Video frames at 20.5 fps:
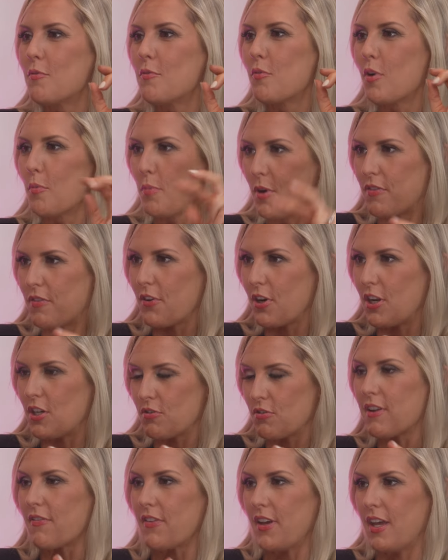We're both very
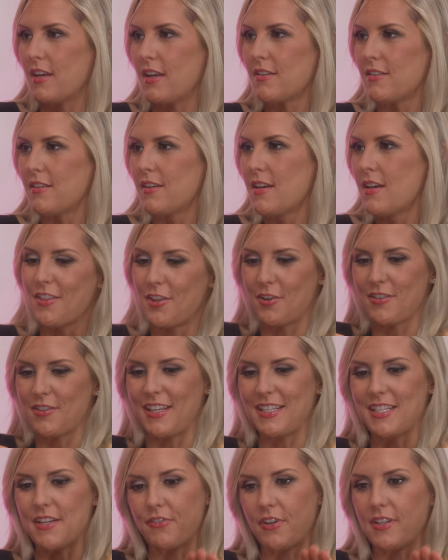driven. There's
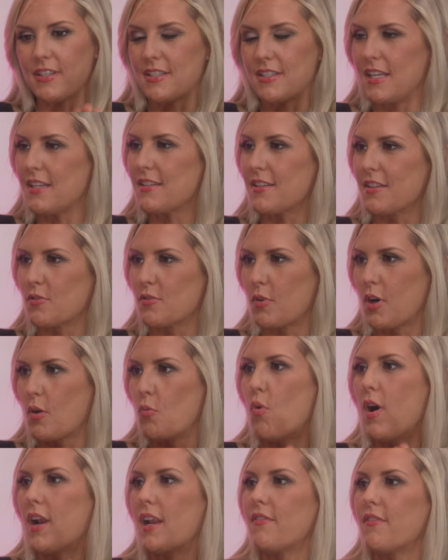like different seasons where
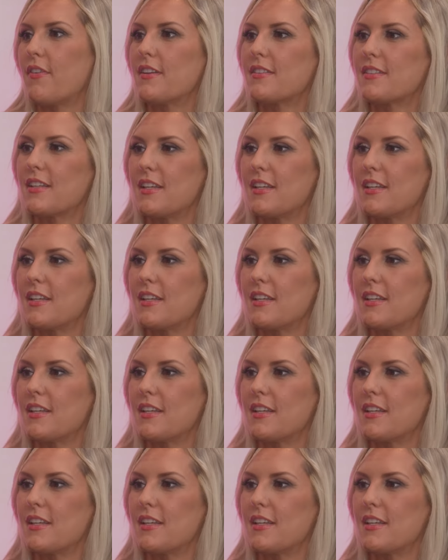one of us